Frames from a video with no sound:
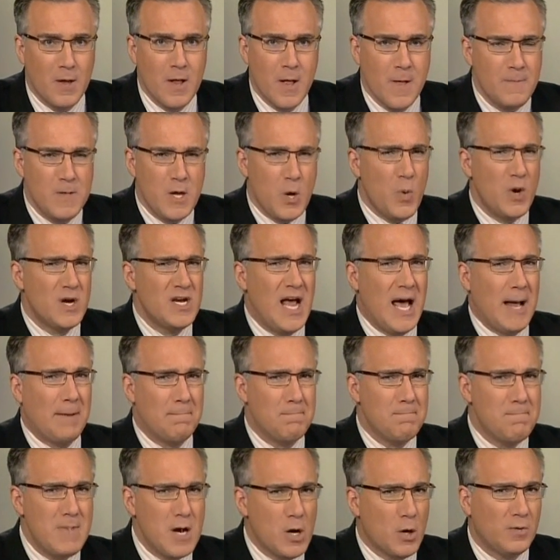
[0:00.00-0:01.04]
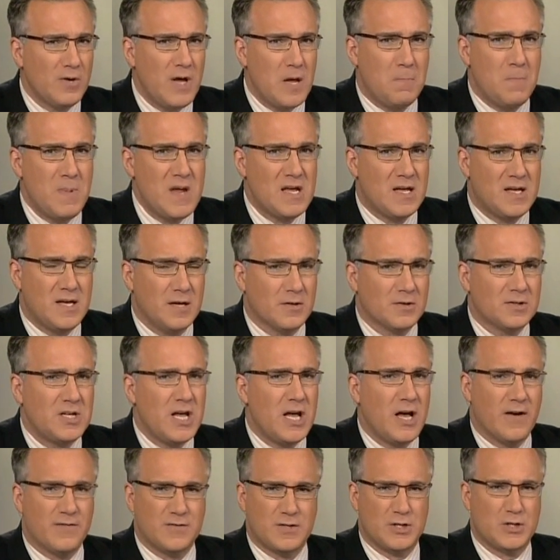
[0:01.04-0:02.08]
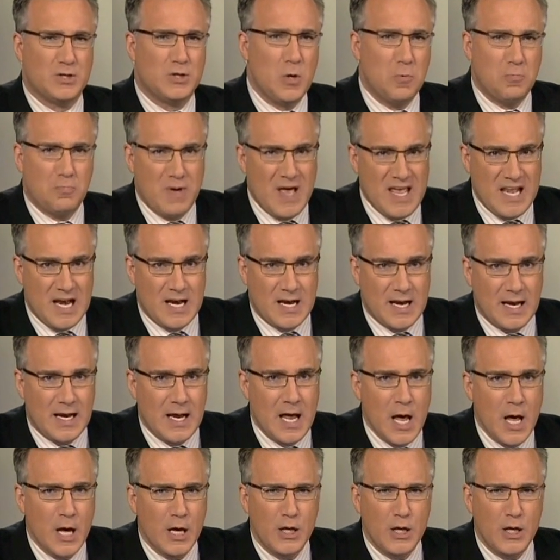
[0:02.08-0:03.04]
You would not merely be guilty of stupidity.